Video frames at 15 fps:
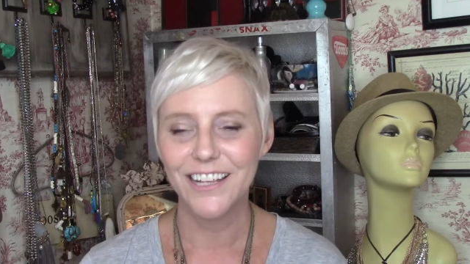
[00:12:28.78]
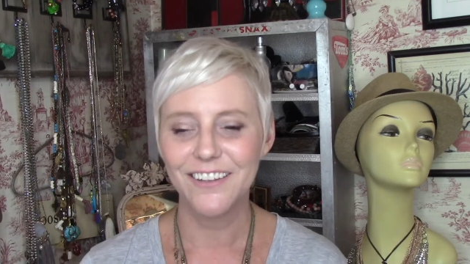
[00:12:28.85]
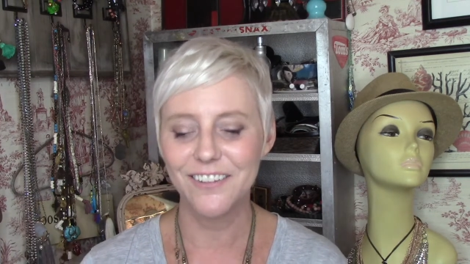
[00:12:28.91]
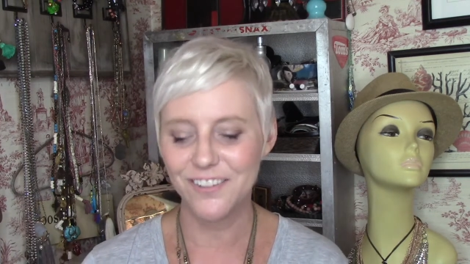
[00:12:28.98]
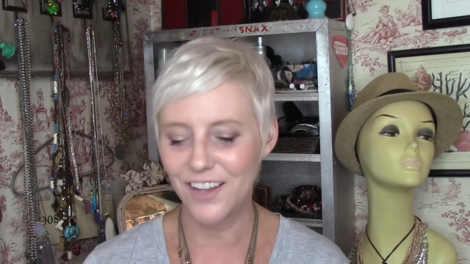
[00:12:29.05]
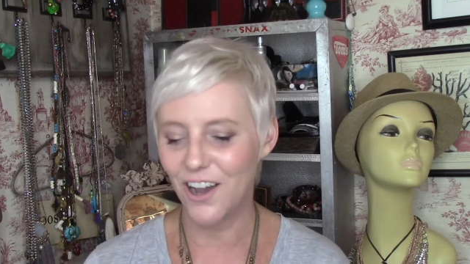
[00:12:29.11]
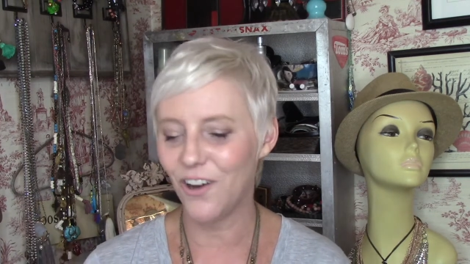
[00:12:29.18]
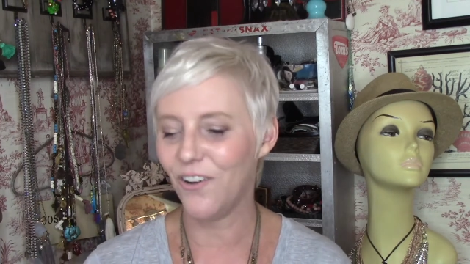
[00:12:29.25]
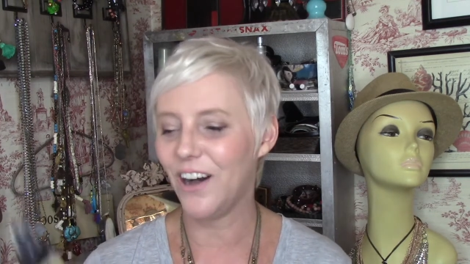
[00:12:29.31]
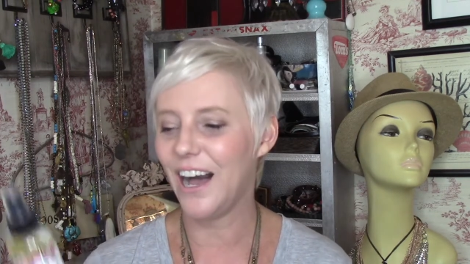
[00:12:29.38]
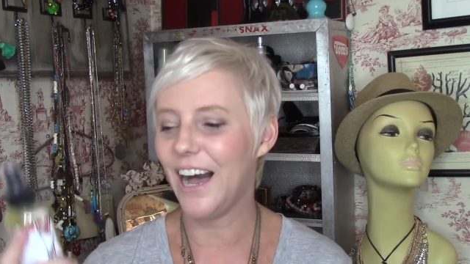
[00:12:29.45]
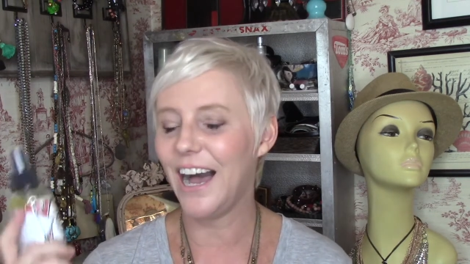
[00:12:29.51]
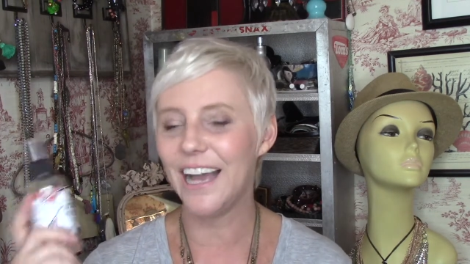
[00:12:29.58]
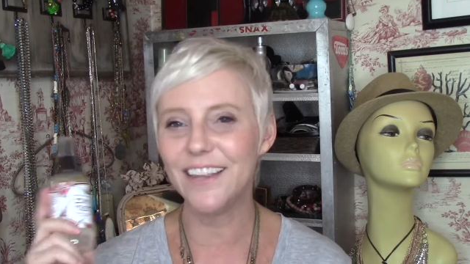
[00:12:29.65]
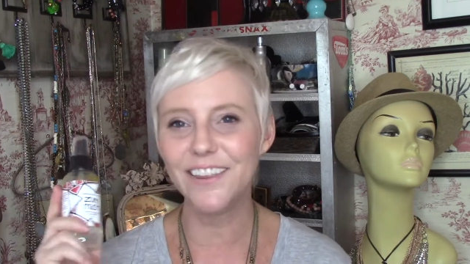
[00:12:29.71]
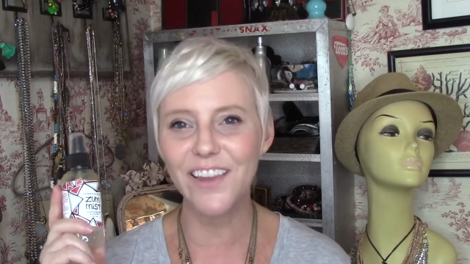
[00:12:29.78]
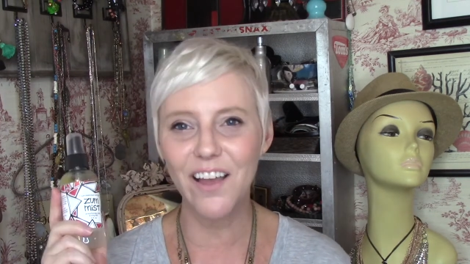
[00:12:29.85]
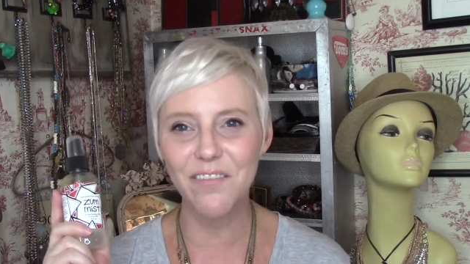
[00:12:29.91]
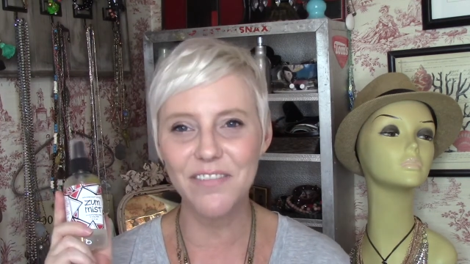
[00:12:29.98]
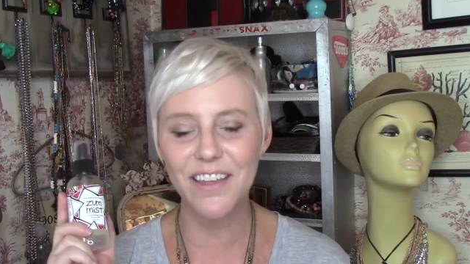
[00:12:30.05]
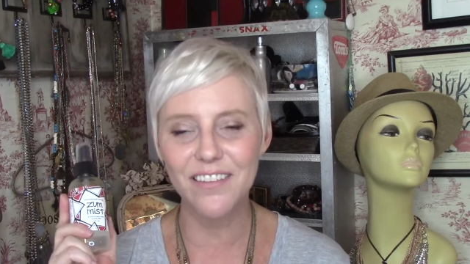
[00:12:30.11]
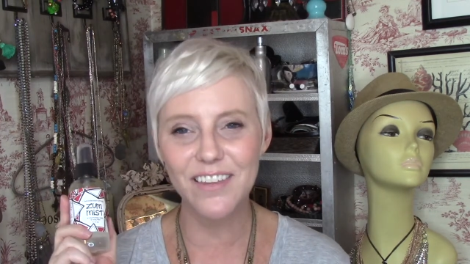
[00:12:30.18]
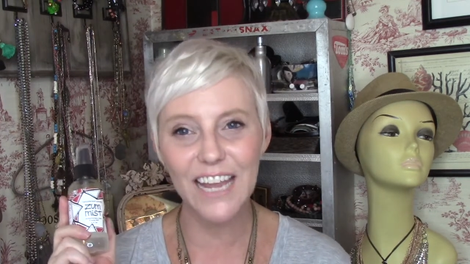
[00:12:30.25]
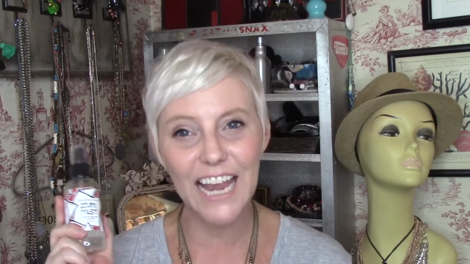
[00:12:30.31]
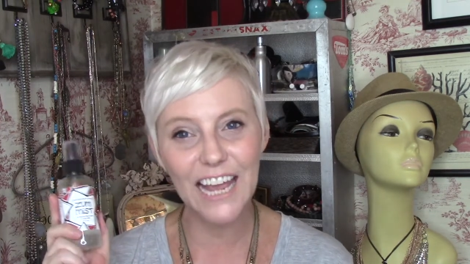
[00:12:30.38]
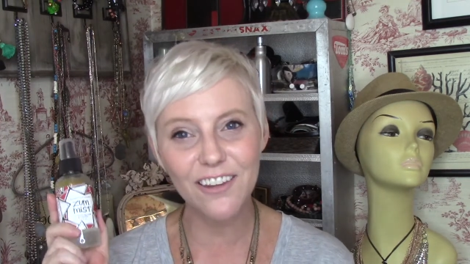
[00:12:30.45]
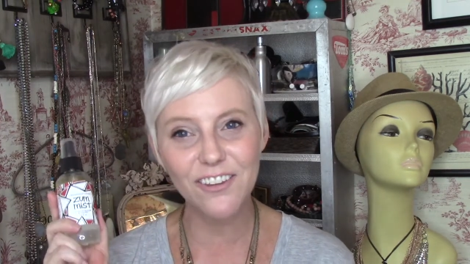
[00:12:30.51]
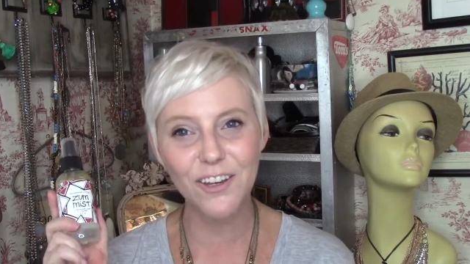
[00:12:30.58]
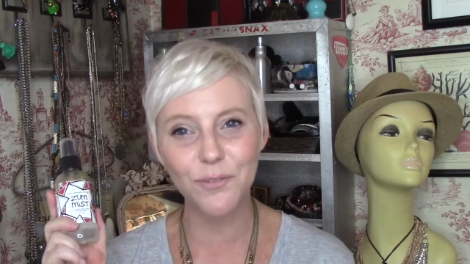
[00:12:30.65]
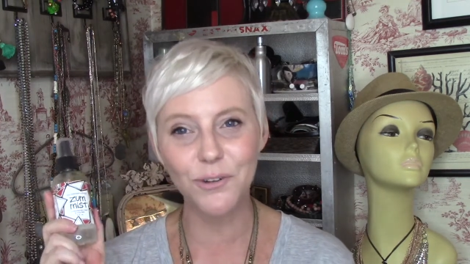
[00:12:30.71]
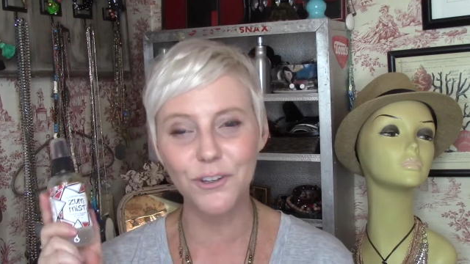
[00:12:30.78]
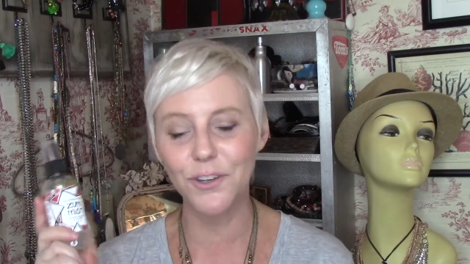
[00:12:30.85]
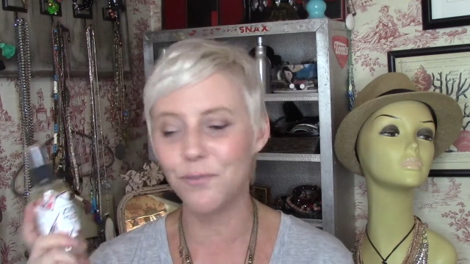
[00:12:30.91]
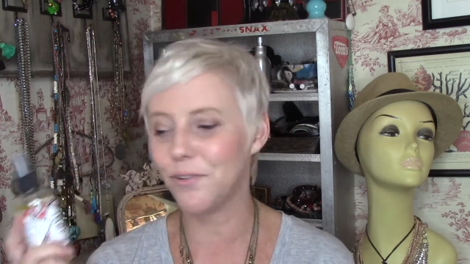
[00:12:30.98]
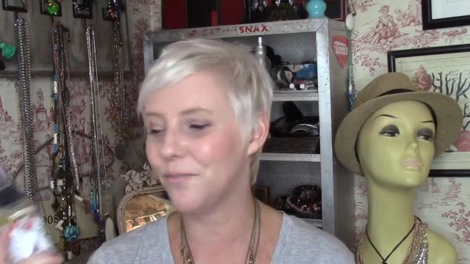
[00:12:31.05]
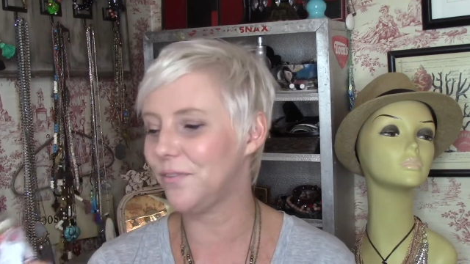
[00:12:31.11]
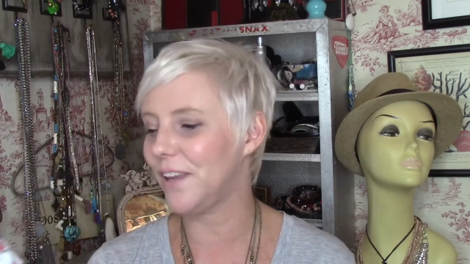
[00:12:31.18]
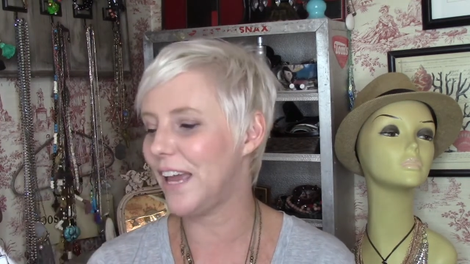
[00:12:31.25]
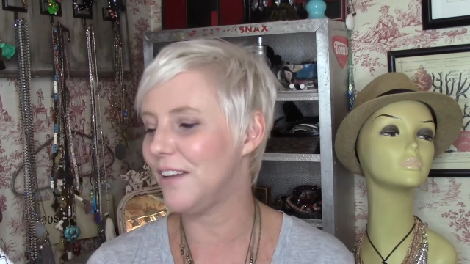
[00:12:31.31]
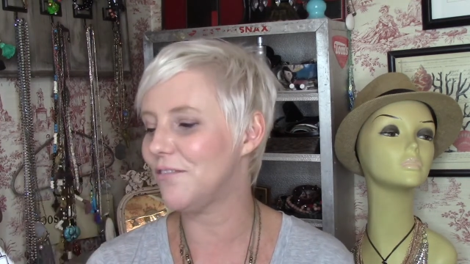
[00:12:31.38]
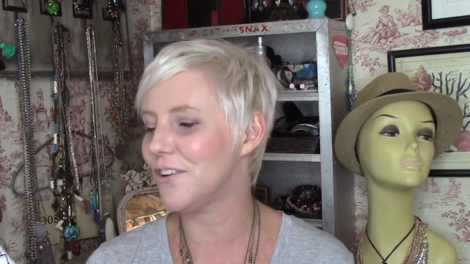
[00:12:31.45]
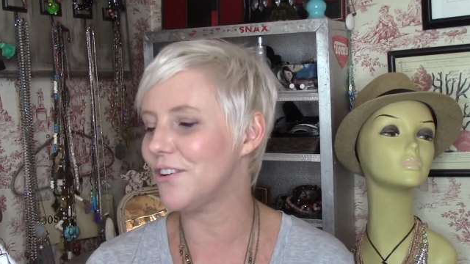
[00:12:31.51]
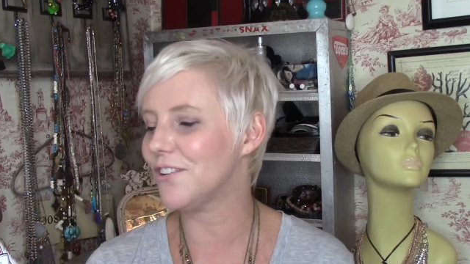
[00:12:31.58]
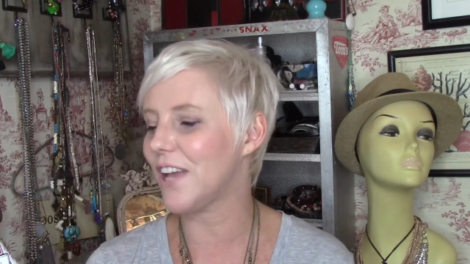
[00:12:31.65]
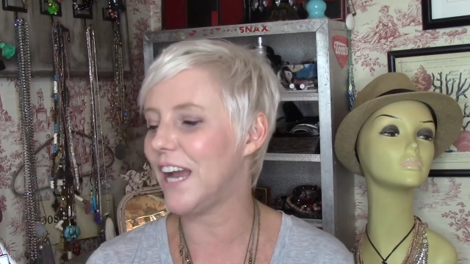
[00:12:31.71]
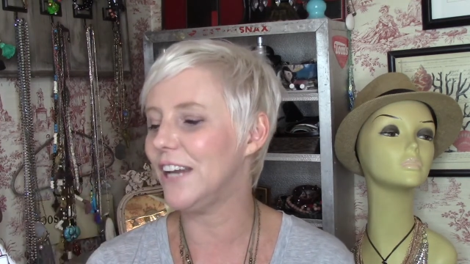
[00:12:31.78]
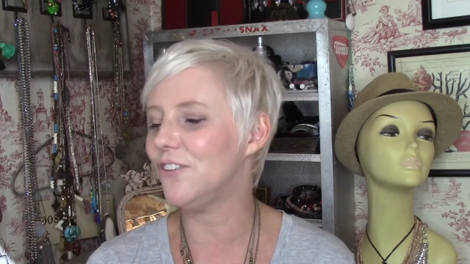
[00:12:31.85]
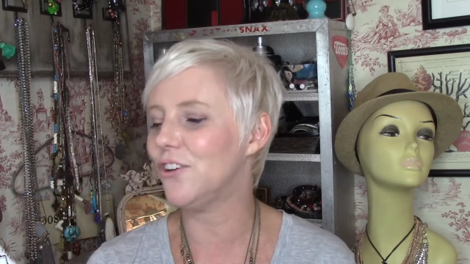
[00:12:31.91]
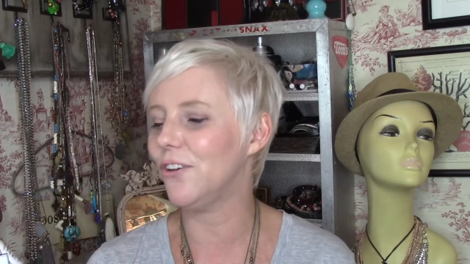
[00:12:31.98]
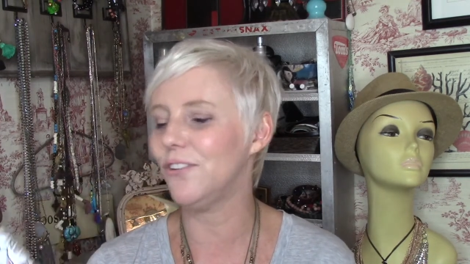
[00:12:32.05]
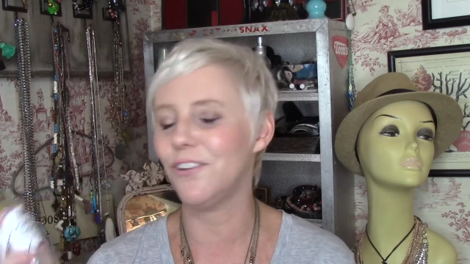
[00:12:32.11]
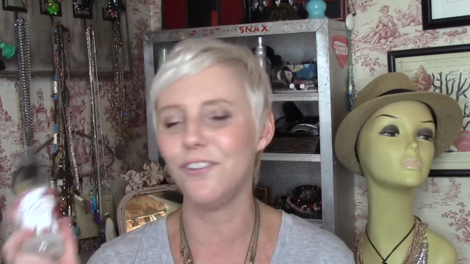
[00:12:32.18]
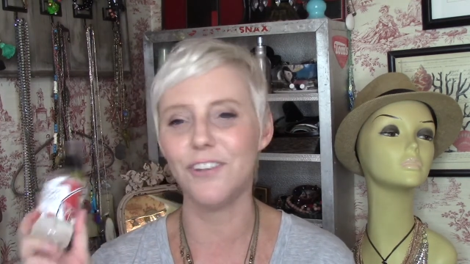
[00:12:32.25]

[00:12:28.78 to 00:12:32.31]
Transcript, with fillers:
Speaker 1: So I love this. They had several different flavors. I chose the